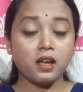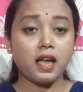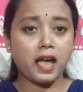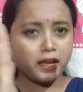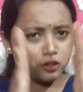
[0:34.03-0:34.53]

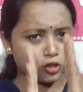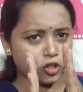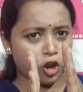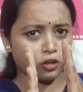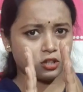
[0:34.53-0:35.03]
and
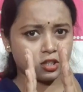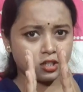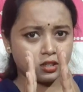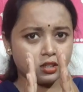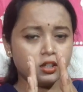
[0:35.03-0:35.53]
short.
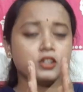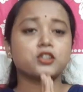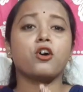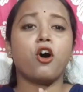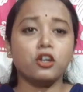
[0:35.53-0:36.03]

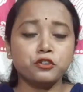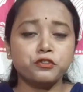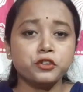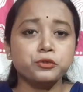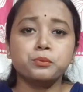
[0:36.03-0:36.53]
So all of
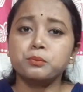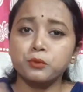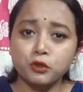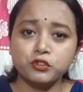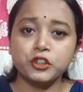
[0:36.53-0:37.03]
you
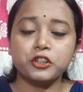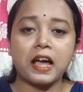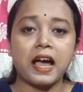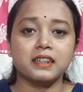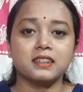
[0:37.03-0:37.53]
move your
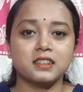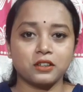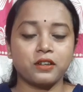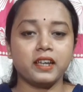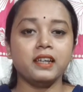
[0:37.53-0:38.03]
hands,
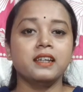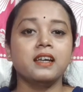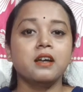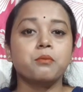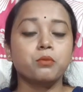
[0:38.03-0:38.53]
okay?
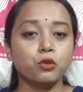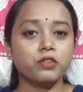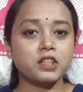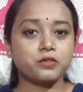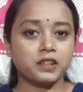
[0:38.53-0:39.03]
Move
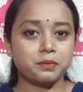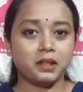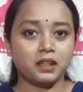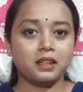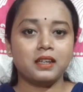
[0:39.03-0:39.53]
it with
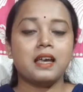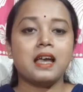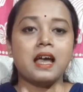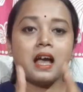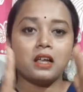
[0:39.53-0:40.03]
me.
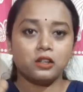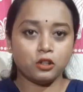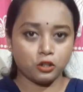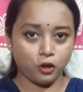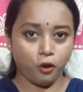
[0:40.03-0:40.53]

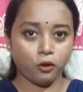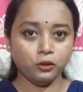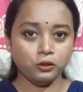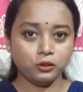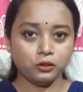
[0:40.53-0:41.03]

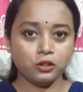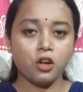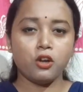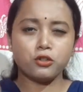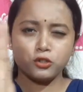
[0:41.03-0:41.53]
Long,
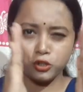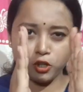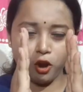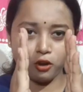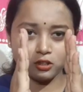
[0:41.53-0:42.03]

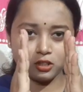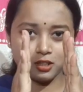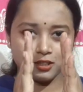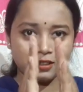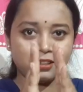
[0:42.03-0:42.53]

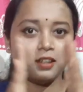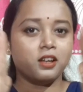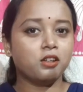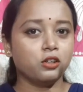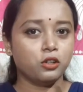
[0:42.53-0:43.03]
short,
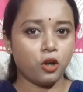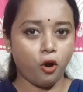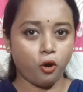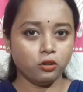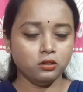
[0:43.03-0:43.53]

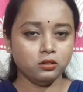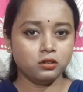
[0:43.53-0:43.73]
long,